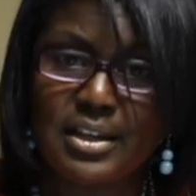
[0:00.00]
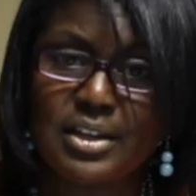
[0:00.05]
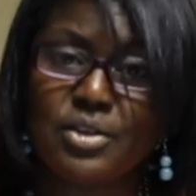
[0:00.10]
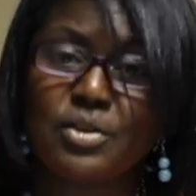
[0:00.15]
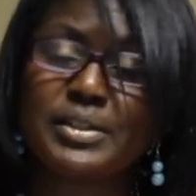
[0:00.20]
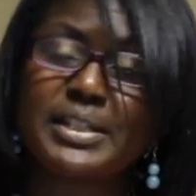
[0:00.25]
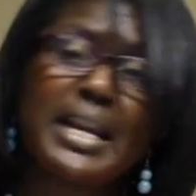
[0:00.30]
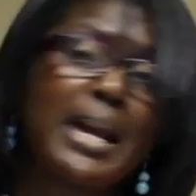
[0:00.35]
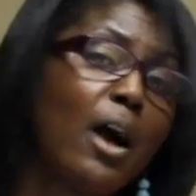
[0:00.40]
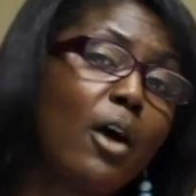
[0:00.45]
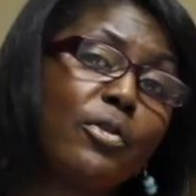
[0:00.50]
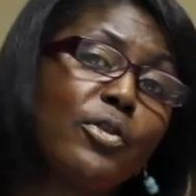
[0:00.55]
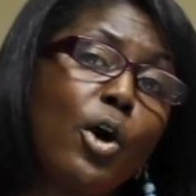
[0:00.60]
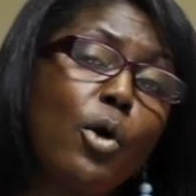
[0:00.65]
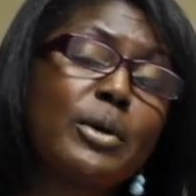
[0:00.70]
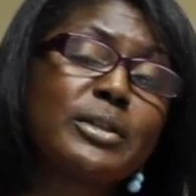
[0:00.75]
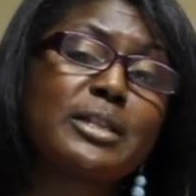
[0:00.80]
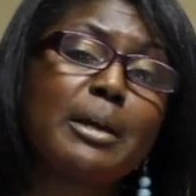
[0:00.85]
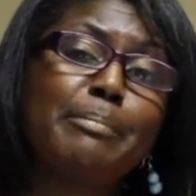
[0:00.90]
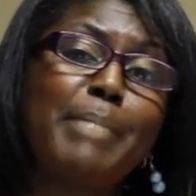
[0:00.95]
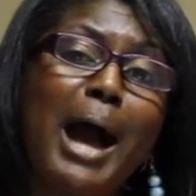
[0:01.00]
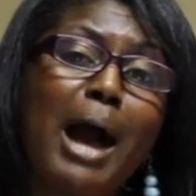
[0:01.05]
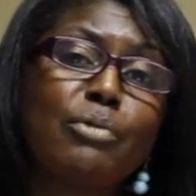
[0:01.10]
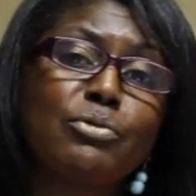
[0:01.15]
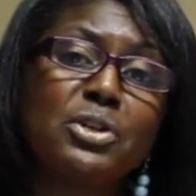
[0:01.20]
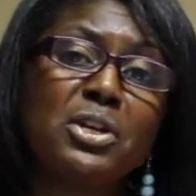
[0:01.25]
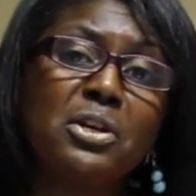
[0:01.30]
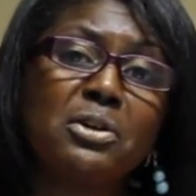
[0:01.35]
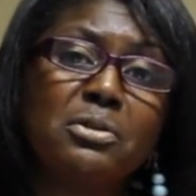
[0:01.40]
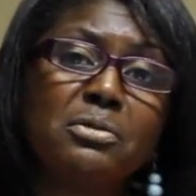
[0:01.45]
You see, although it's
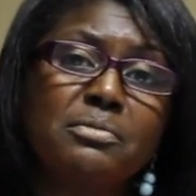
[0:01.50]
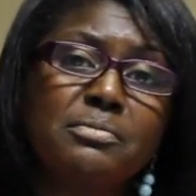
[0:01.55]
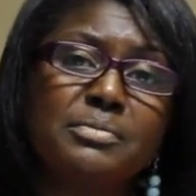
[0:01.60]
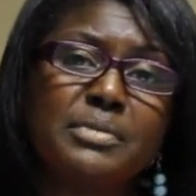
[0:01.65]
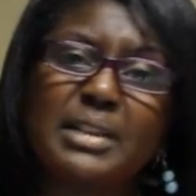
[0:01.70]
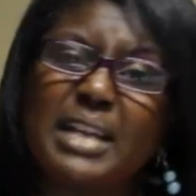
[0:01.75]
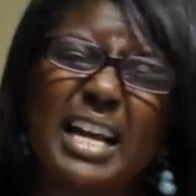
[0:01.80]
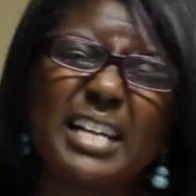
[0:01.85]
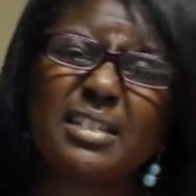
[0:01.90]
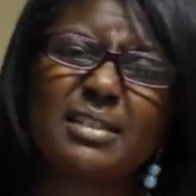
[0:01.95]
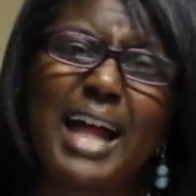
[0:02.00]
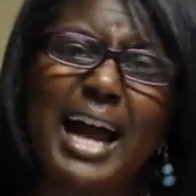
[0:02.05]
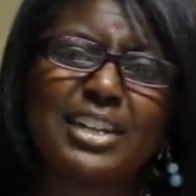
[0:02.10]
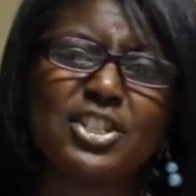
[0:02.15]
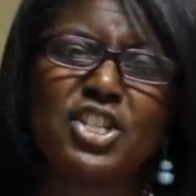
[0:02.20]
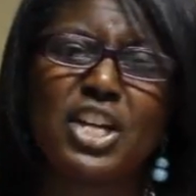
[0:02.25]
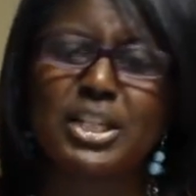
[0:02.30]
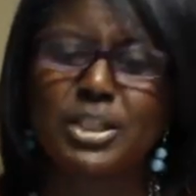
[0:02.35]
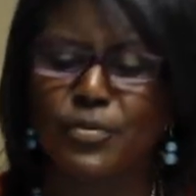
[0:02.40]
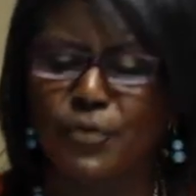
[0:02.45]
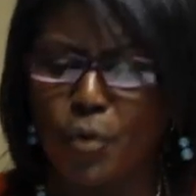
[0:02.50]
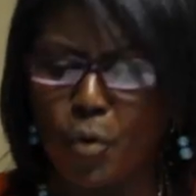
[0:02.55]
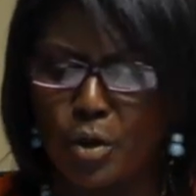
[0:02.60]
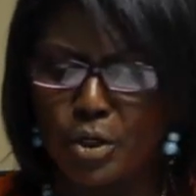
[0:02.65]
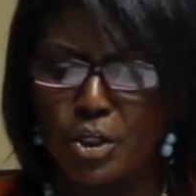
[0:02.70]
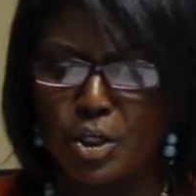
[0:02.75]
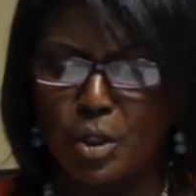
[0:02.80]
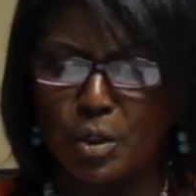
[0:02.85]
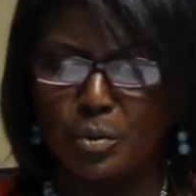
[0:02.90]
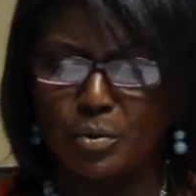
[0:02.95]
about you, it's not just for
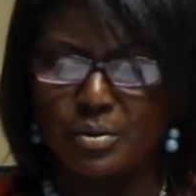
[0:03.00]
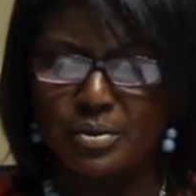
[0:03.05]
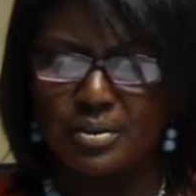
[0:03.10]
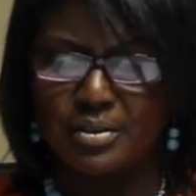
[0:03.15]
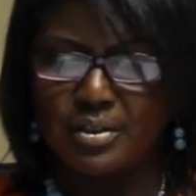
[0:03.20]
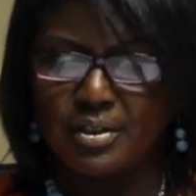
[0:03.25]
you.